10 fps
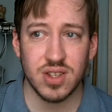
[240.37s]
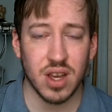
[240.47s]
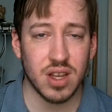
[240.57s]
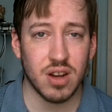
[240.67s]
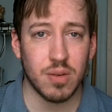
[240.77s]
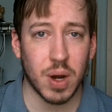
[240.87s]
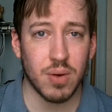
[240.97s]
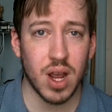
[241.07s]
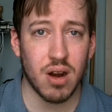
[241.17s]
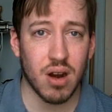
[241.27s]
snuck in under my
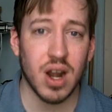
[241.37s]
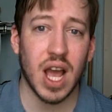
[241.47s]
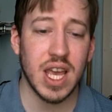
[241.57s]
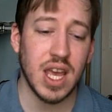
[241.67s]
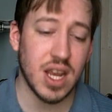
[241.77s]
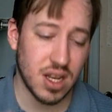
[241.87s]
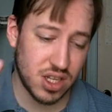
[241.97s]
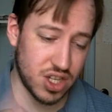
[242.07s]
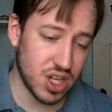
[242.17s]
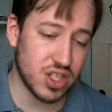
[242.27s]
radar, and I hit it
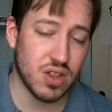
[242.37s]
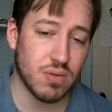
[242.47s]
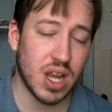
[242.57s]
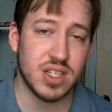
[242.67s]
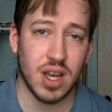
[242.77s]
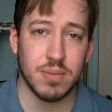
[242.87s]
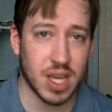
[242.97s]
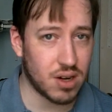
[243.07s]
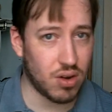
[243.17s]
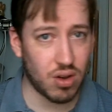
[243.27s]
just the right time
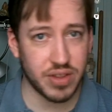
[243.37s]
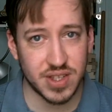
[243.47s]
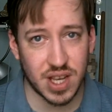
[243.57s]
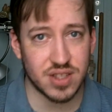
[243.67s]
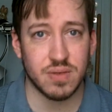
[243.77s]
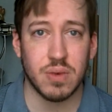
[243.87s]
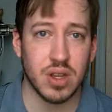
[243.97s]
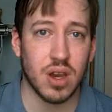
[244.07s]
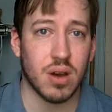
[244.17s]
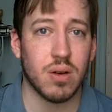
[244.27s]
to get all the sets in
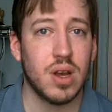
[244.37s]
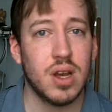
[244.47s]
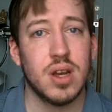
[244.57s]
one go.